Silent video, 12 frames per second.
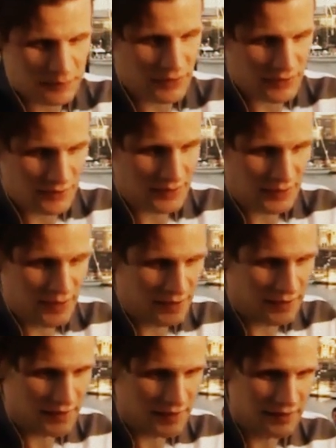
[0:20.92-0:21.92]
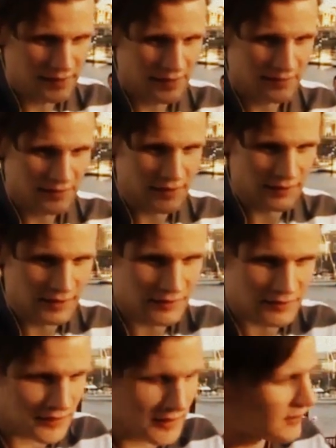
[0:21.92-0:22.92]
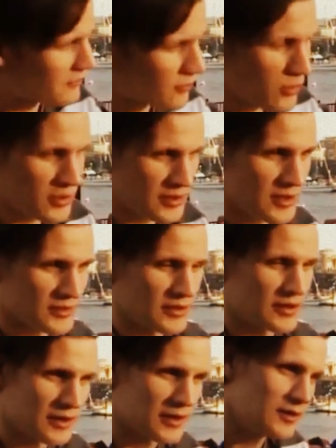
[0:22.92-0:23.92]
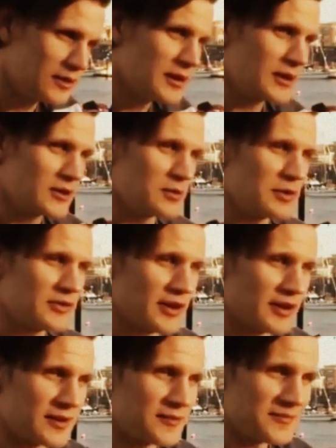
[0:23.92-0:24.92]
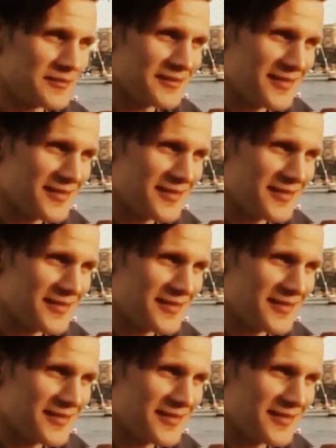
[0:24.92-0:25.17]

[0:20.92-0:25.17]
Absolutely, yeah. I've organised it to be sunny.